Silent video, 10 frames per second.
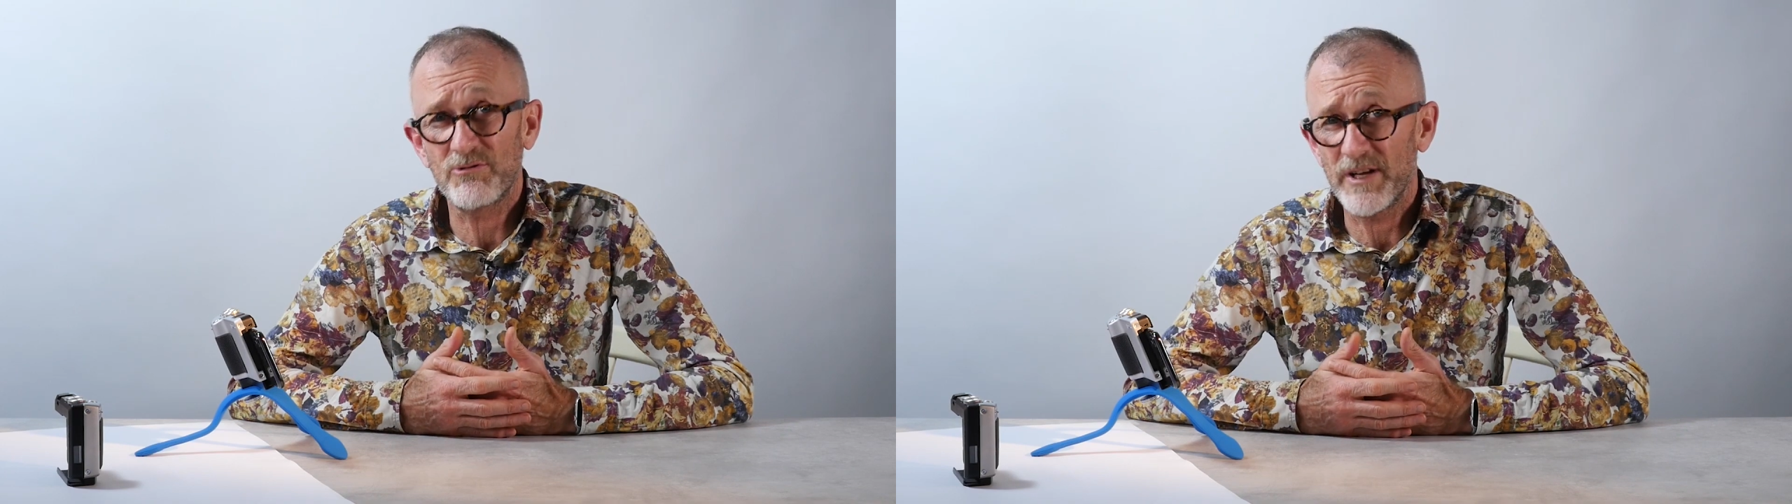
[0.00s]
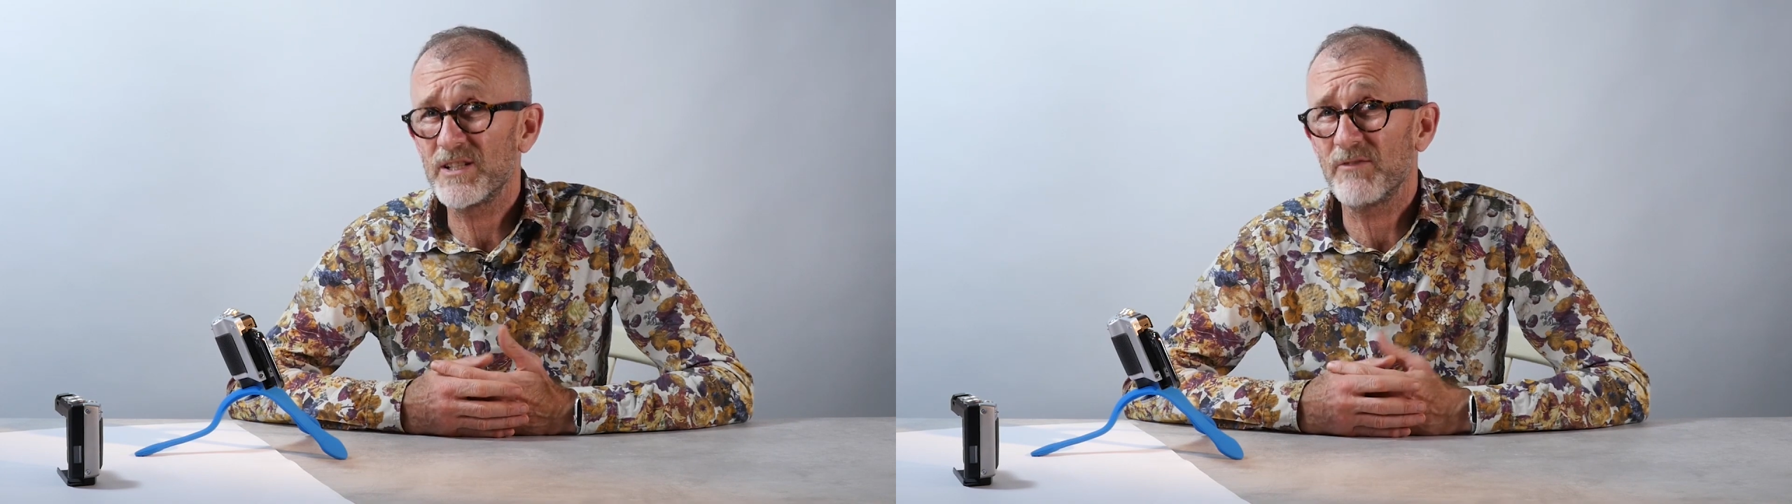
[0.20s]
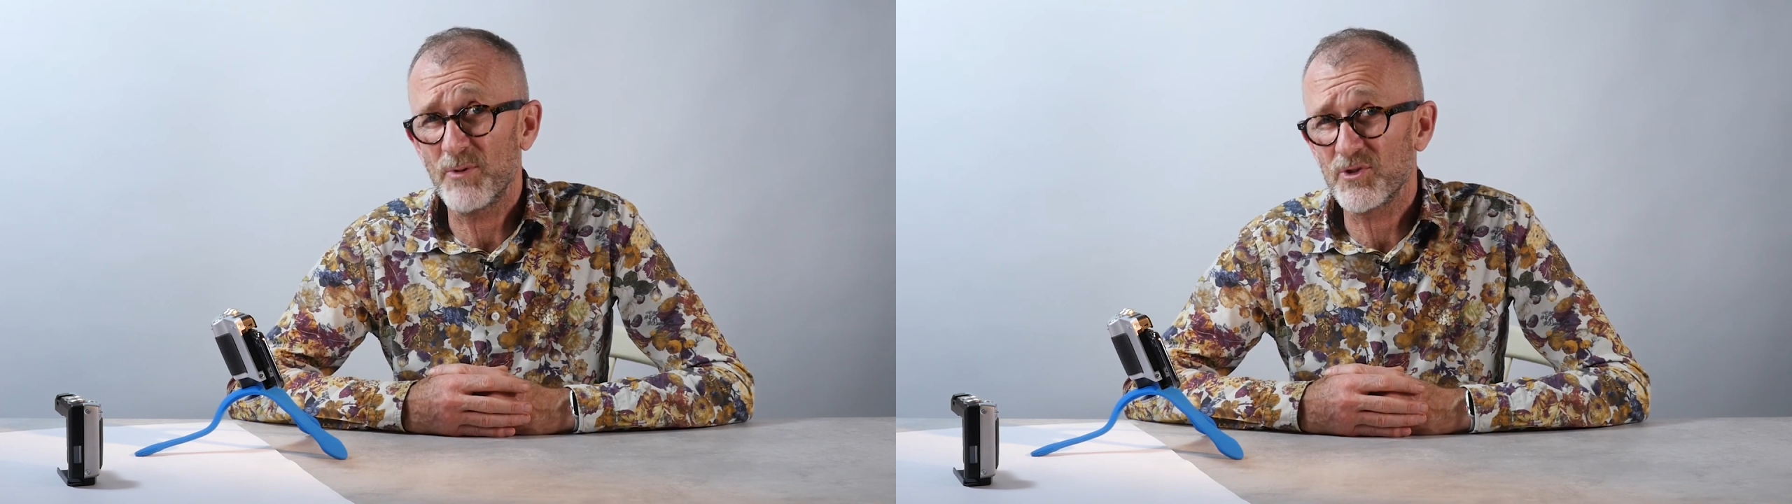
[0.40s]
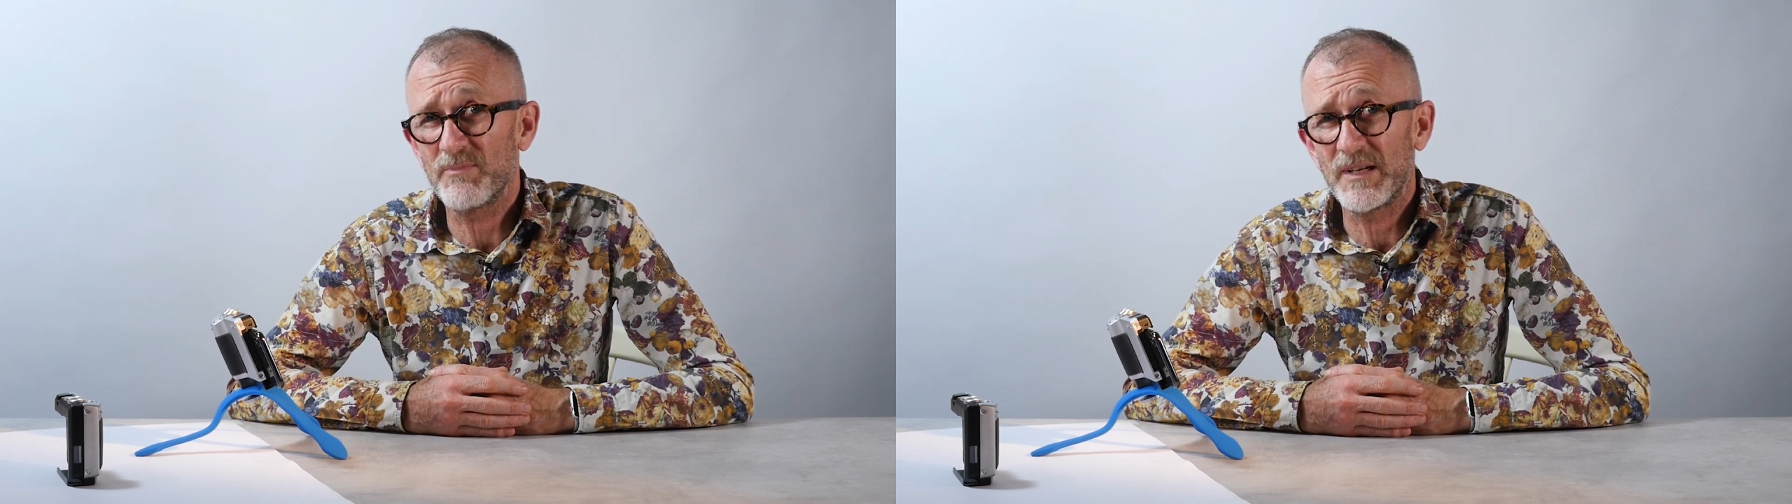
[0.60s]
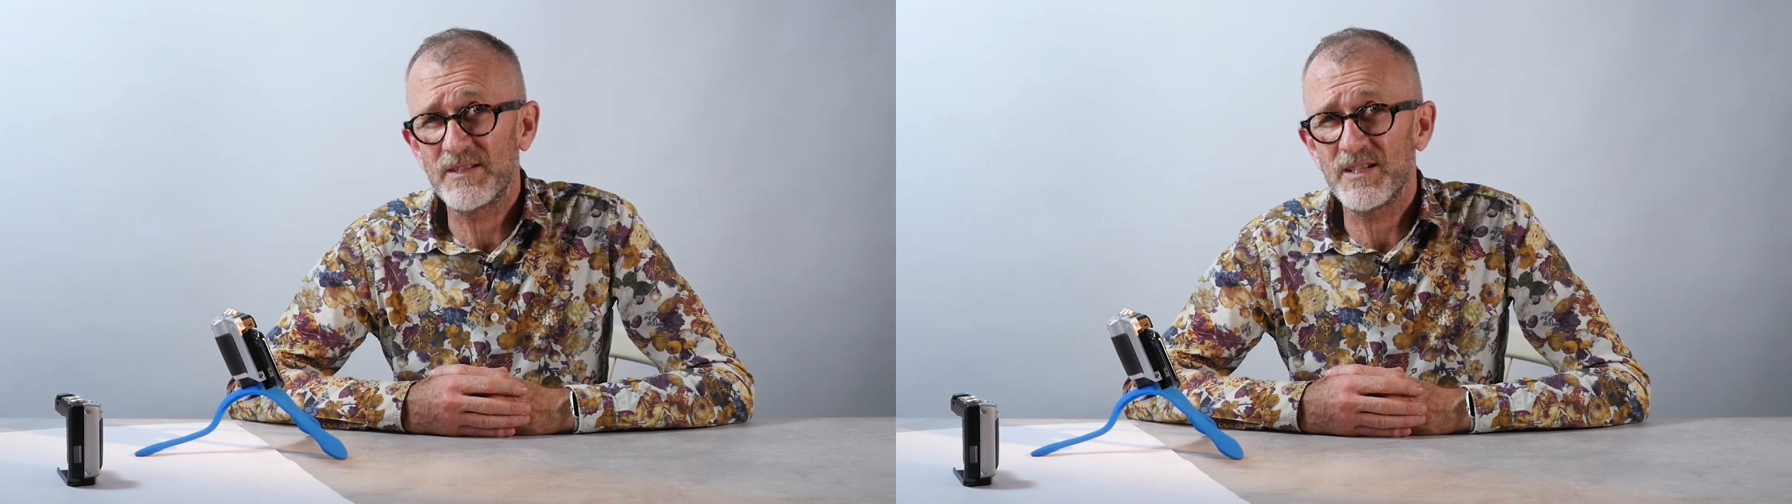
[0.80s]
creative
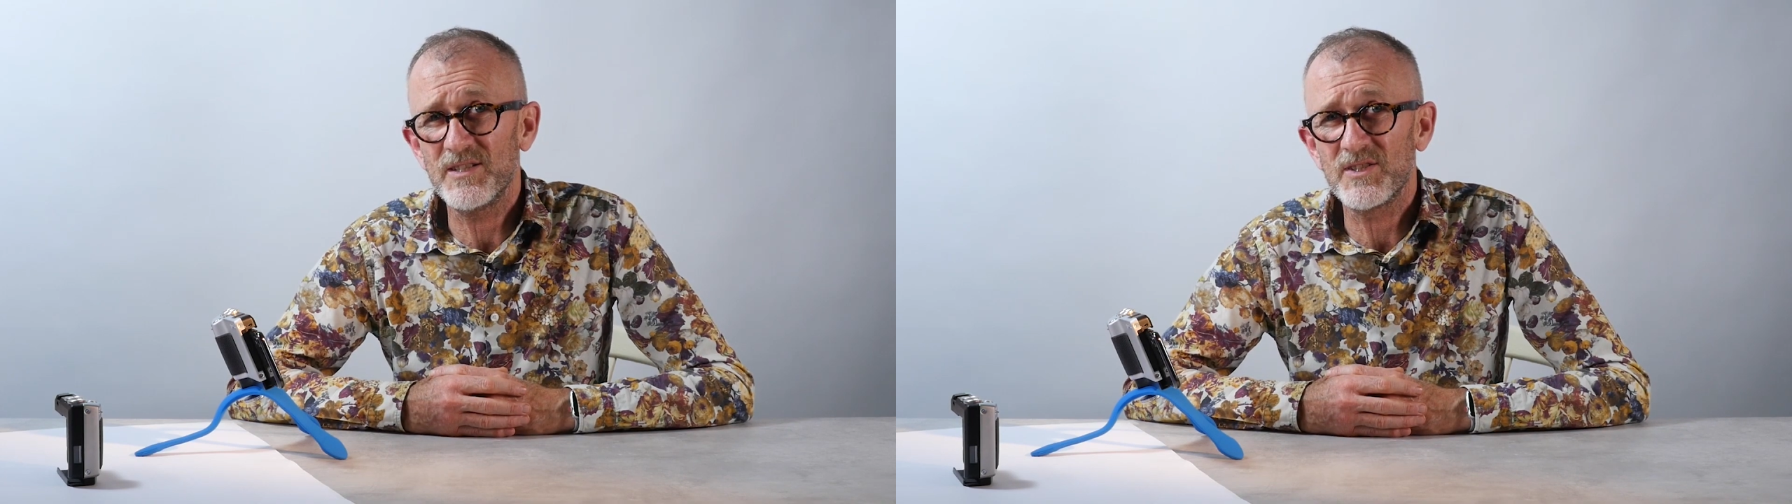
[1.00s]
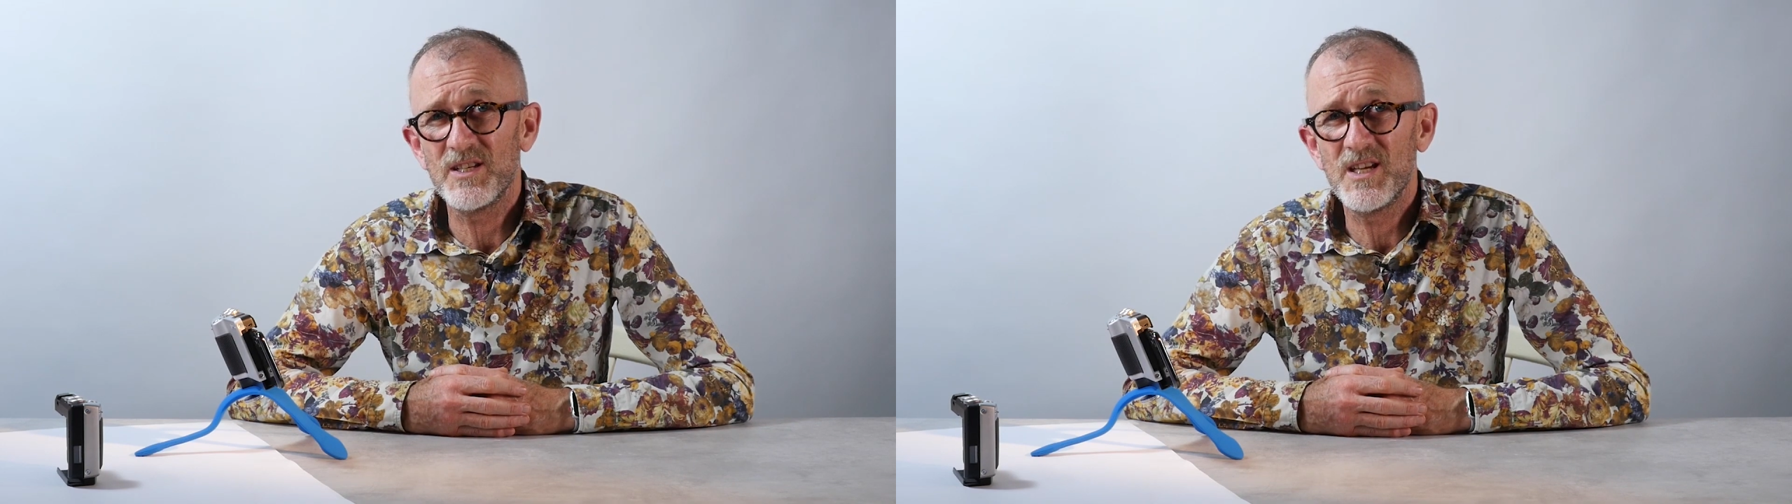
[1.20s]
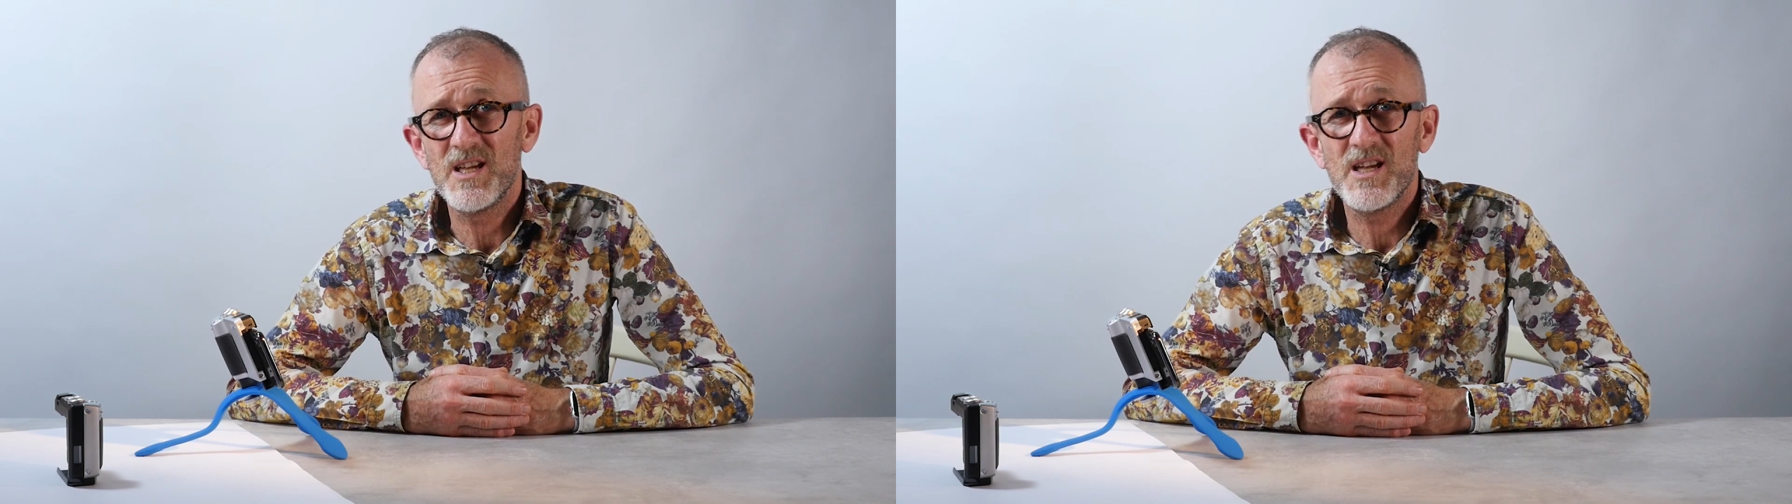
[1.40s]
possibilities,